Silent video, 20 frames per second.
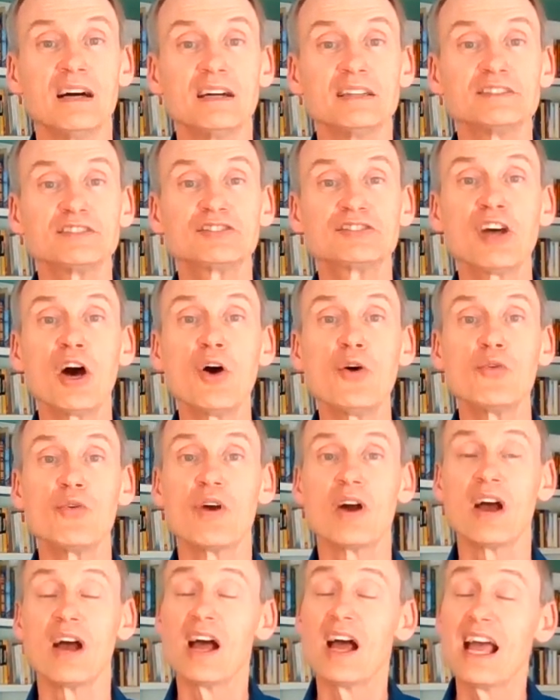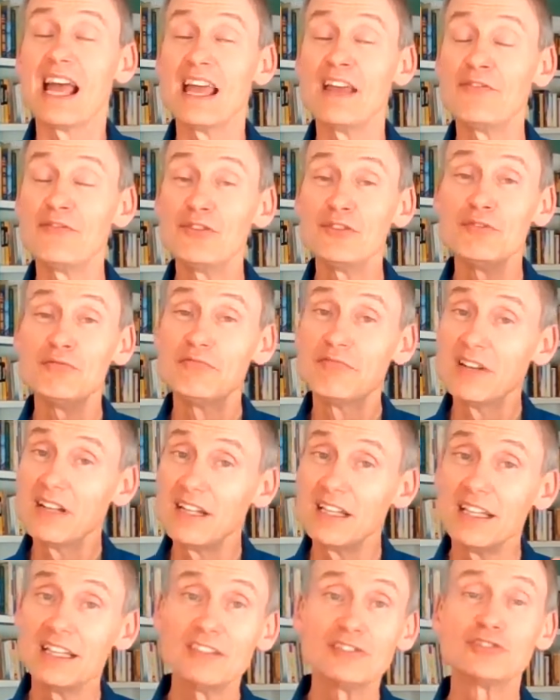So if you
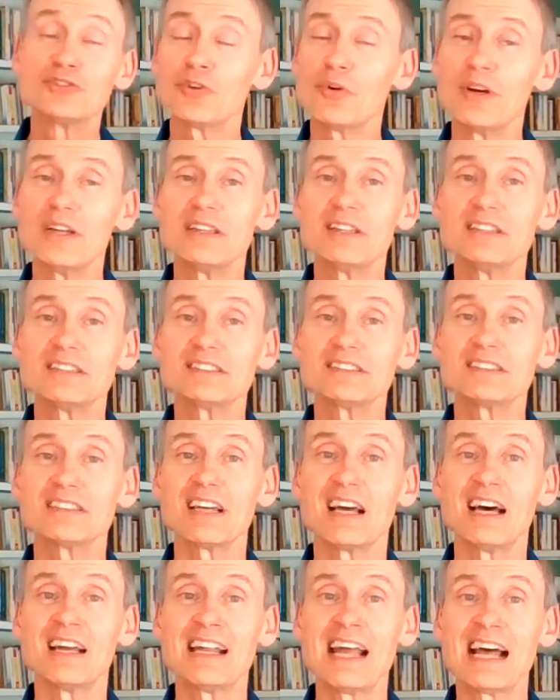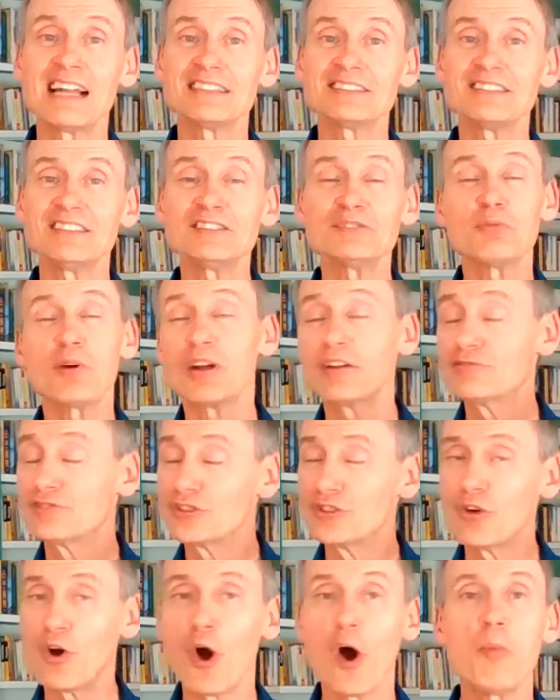really enjoyed this analysis, why
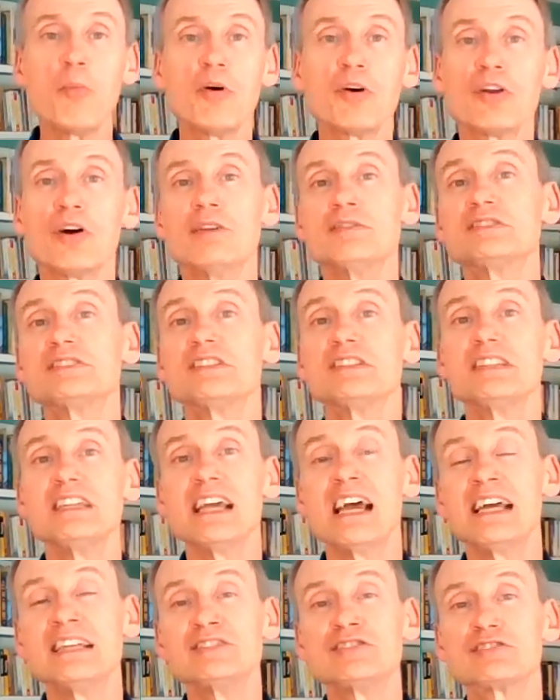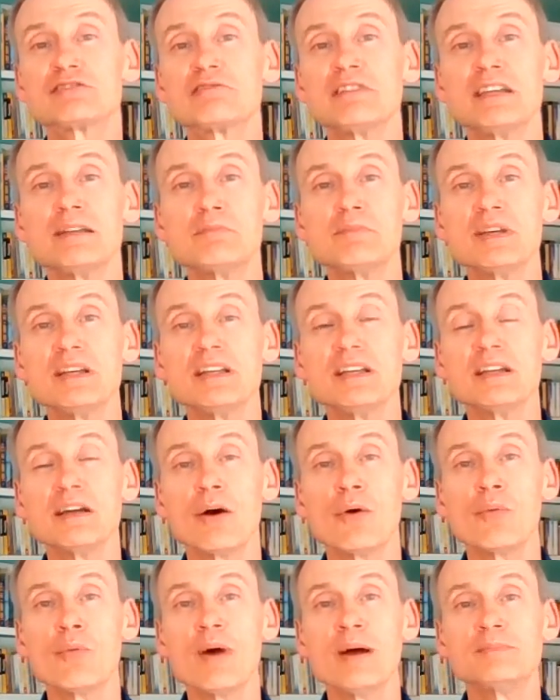don't you hop on over to the nScreen
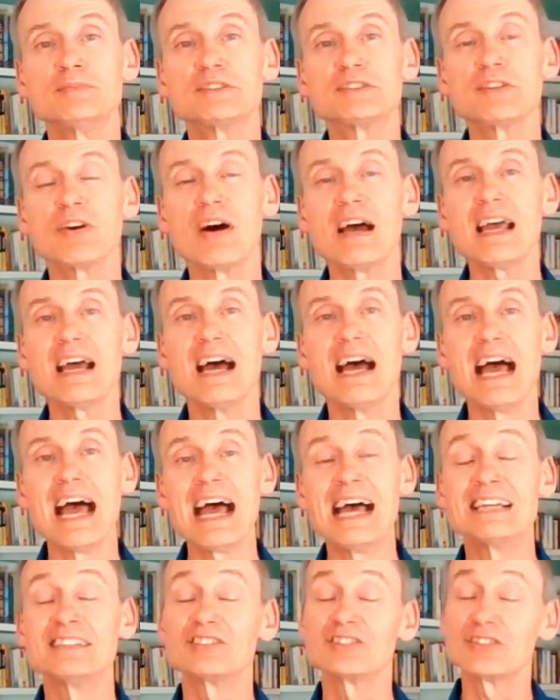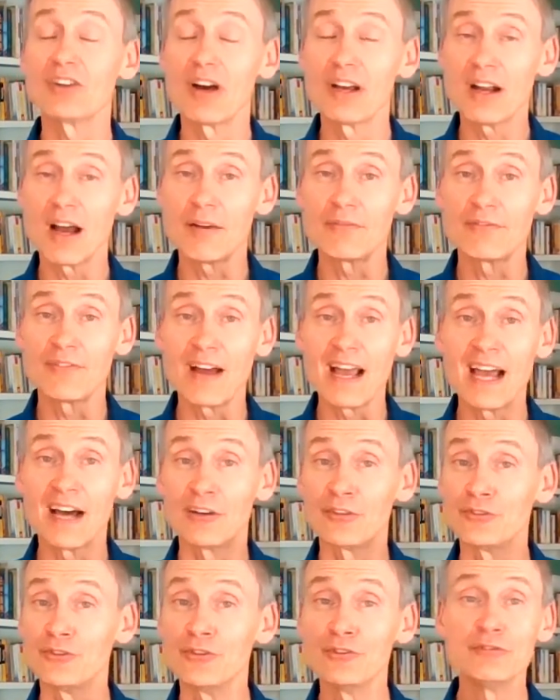Media website and sign up for
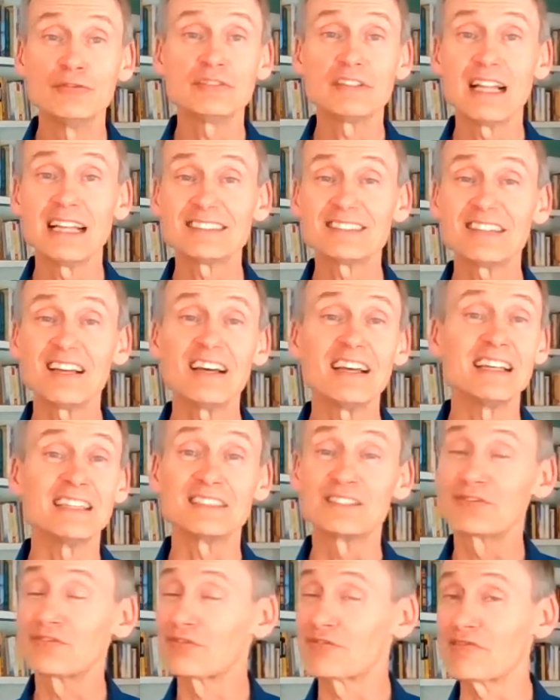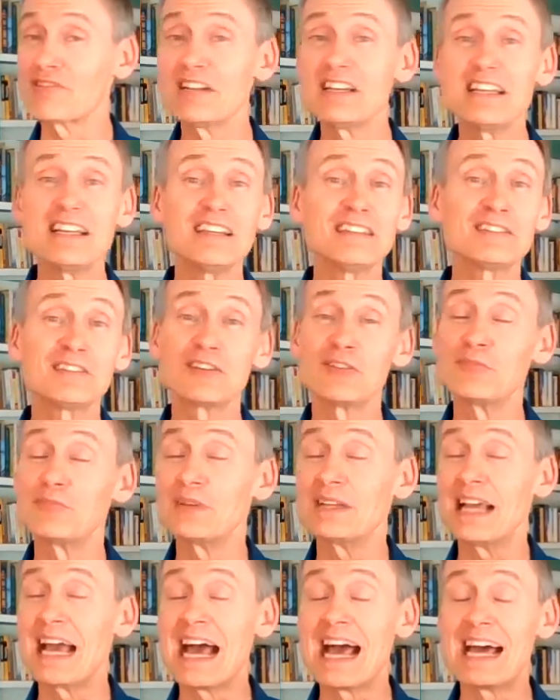our newsletter. It's free and can
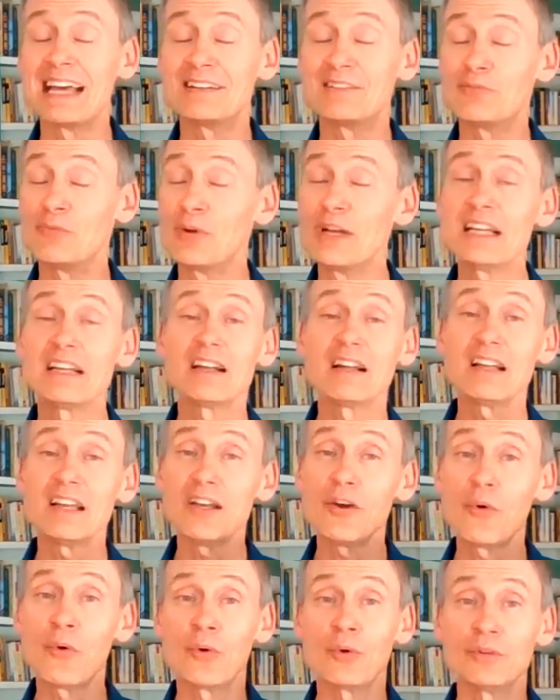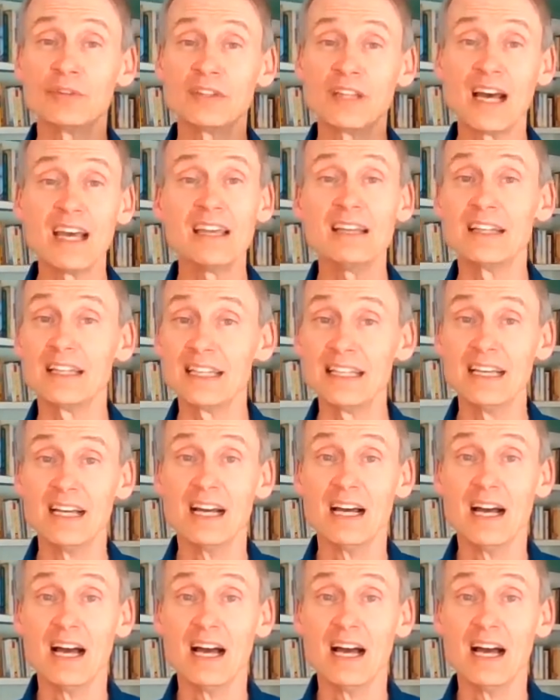be had weekly or daily.